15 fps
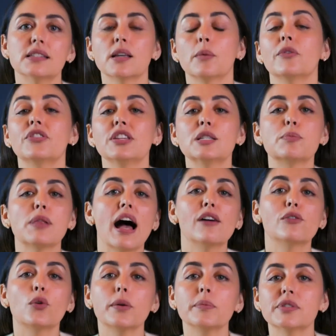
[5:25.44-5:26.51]
Some of these
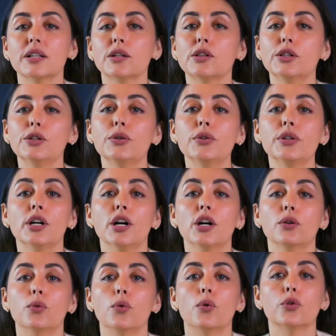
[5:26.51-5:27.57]
platforms include
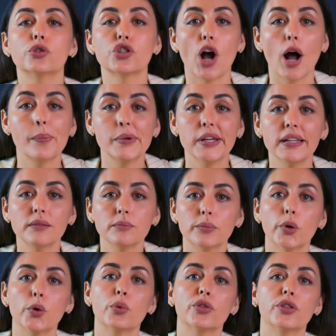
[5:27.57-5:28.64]
Google Shopping,
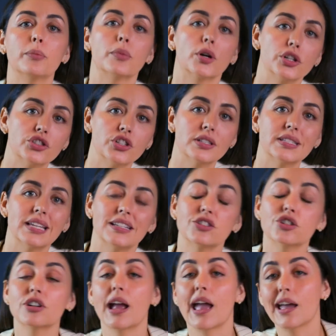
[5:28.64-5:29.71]
both the Merchant
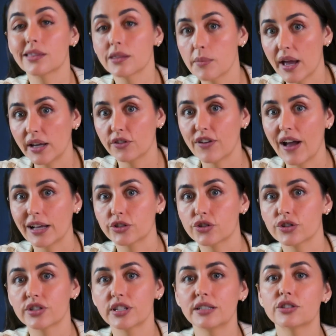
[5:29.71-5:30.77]
Center and the
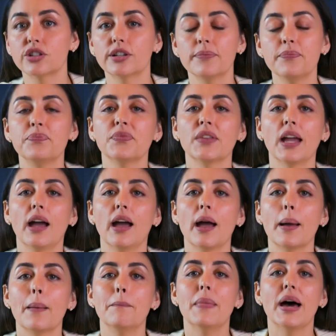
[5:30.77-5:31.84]
Manufacturer Center,
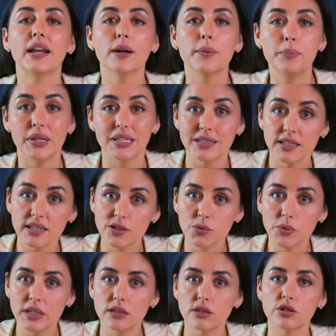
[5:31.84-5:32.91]
Meta Business
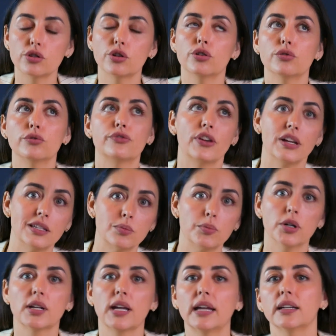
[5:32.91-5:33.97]
Suite, so
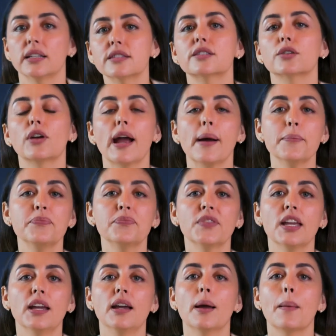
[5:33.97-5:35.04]
Facebook and Instagram,
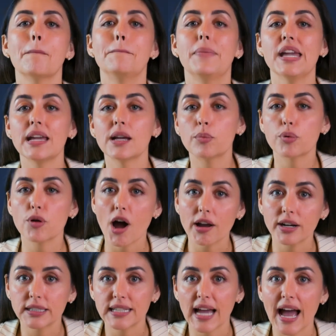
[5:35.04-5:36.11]
Bing
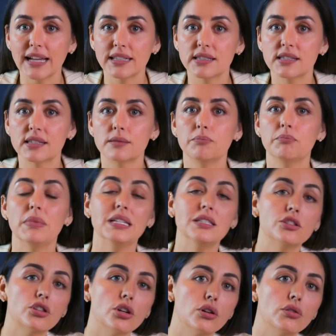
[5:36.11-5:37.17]
Product Ads,
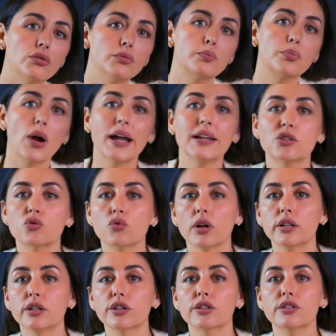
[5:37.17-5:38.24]
Miinto, Price
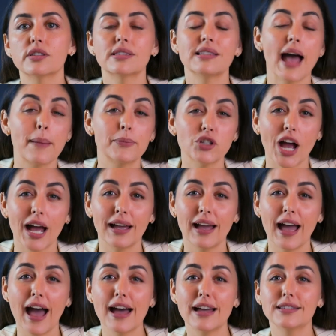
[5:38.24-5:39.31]
Runner, Snapchat
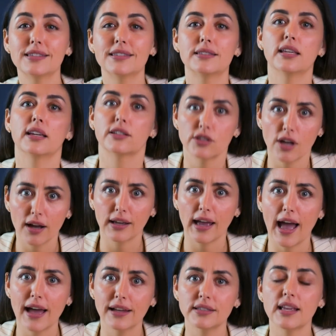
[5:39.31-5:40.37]
Ads, TikTok
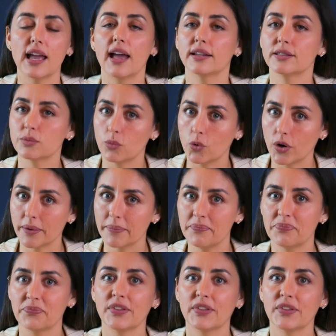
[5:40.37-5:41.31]
Ads, and more.